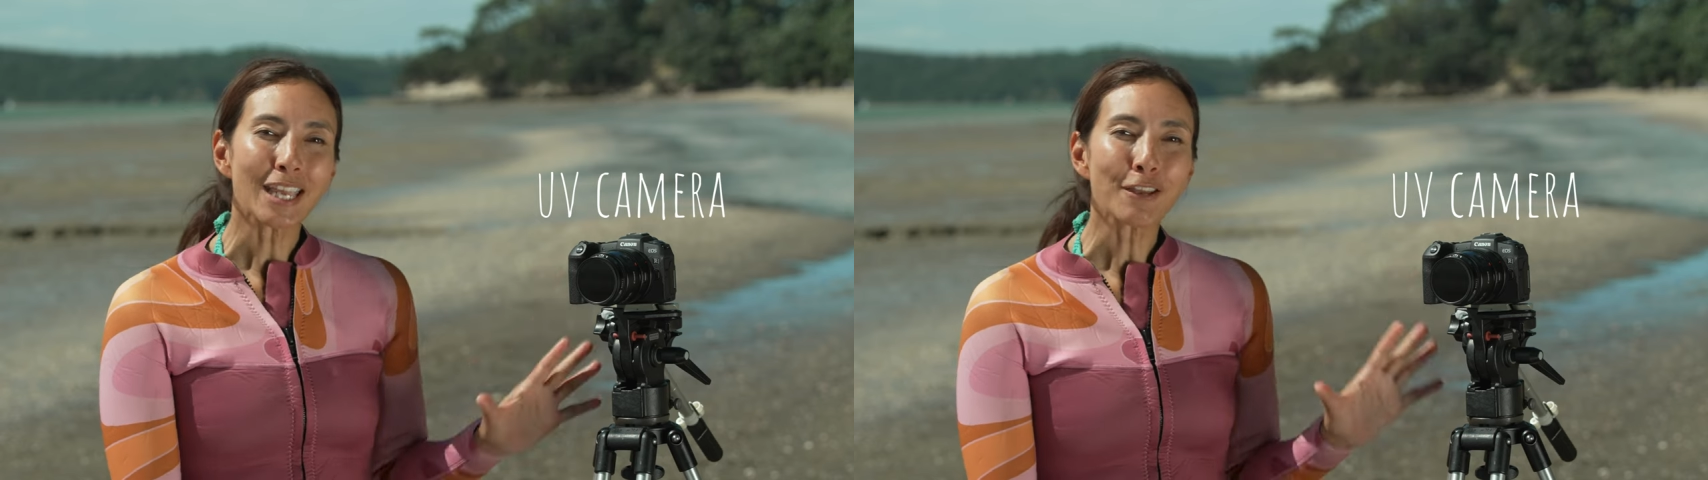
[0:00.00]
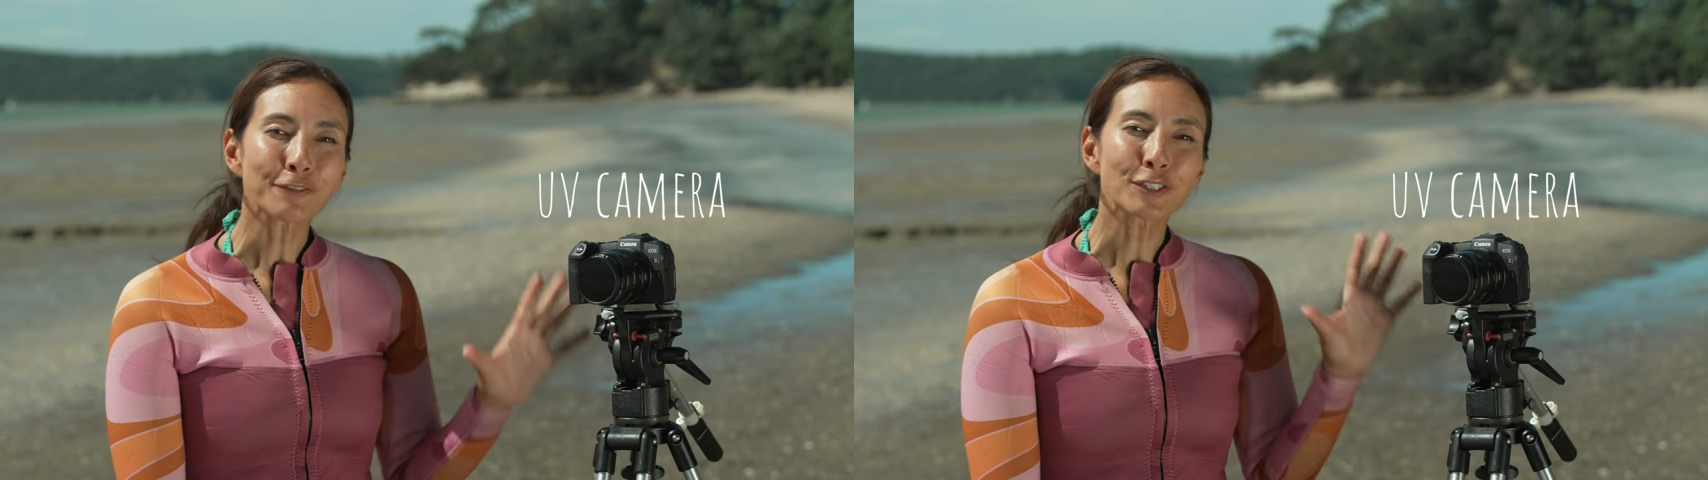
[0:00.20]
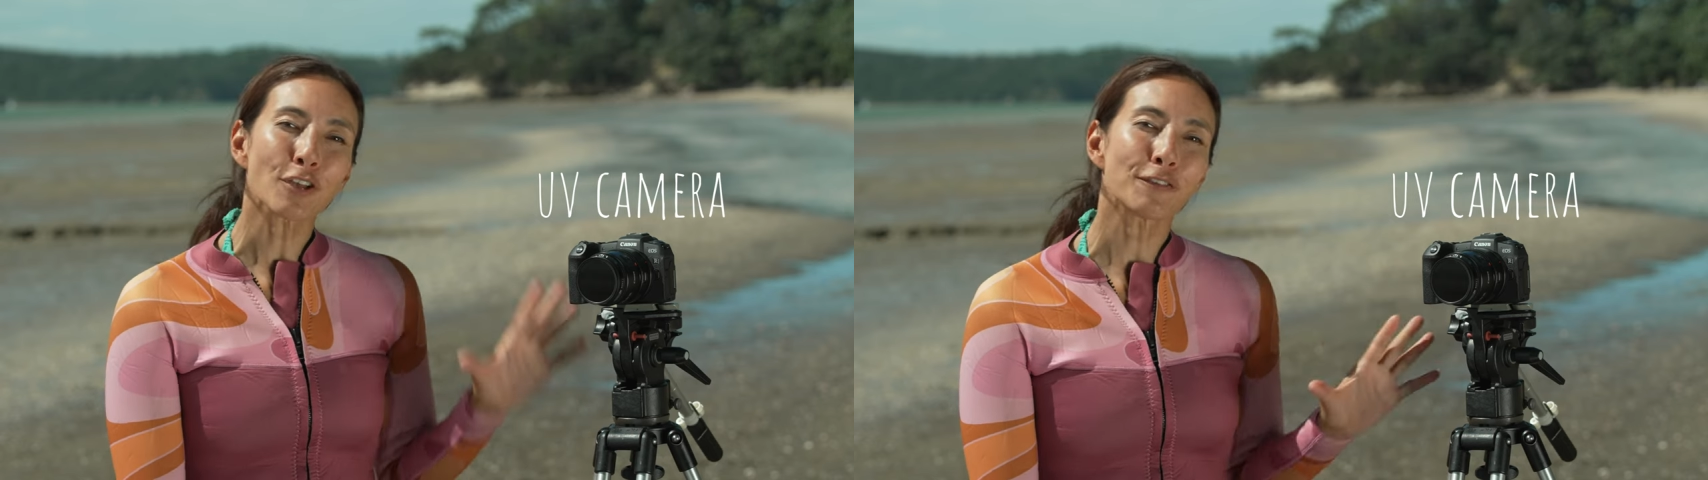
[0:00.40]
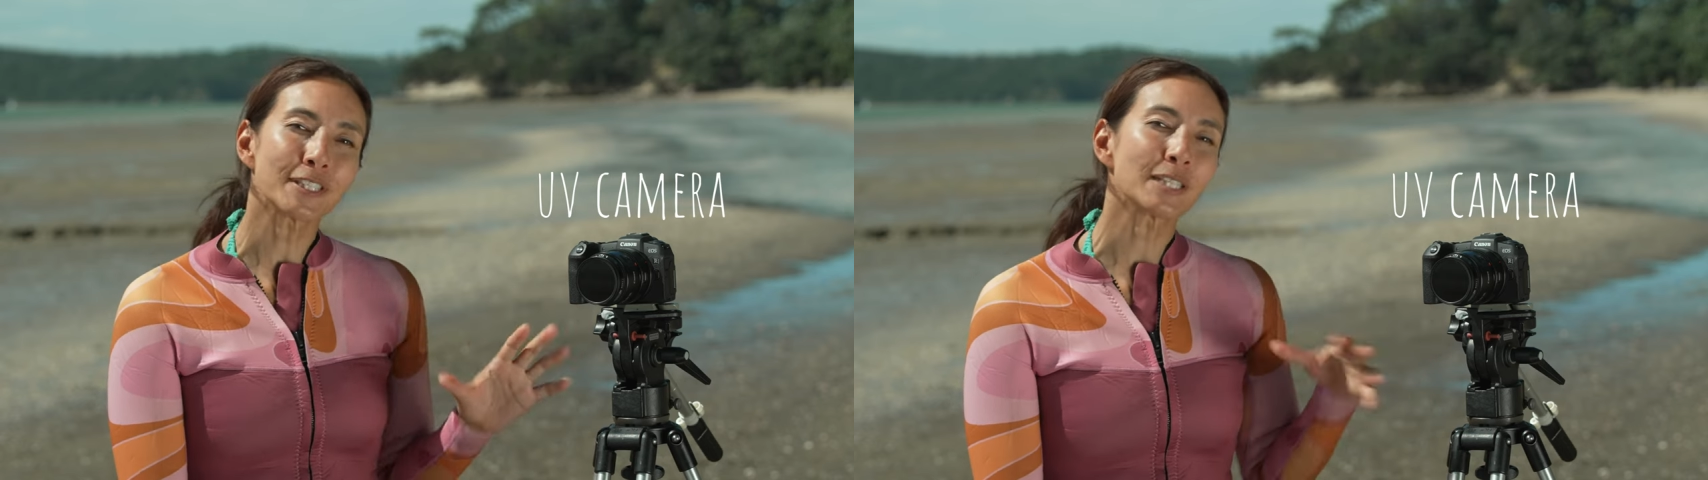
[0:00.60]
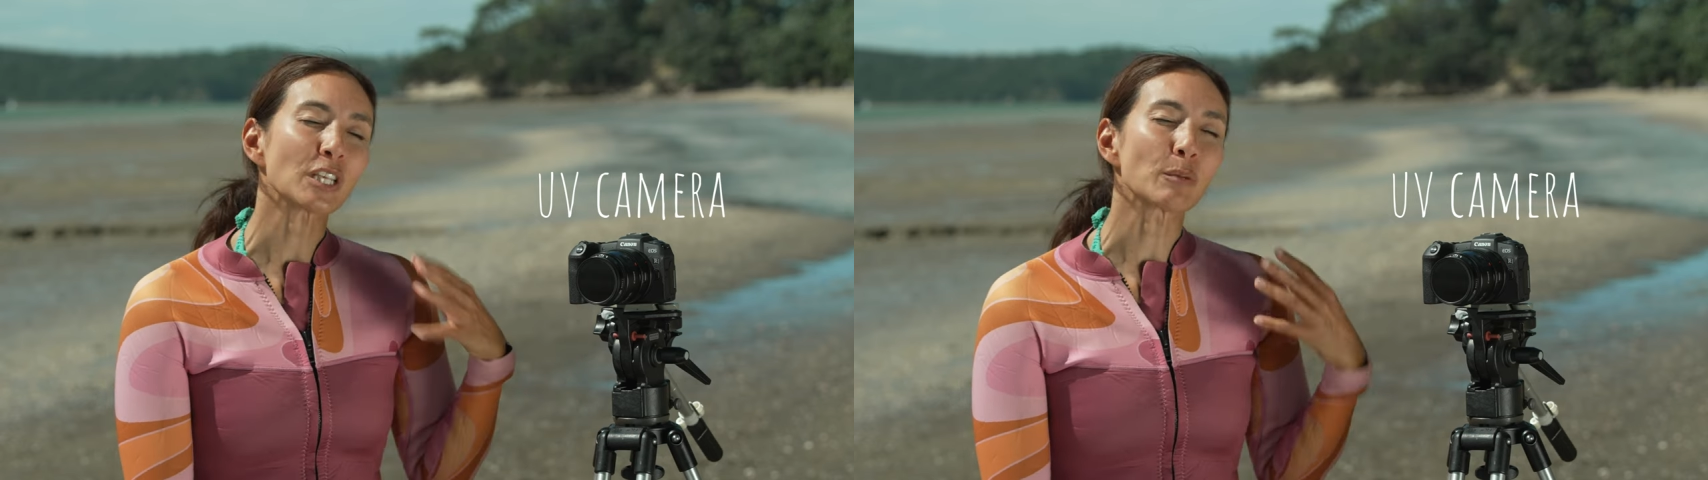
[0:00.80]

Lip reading: if surfaces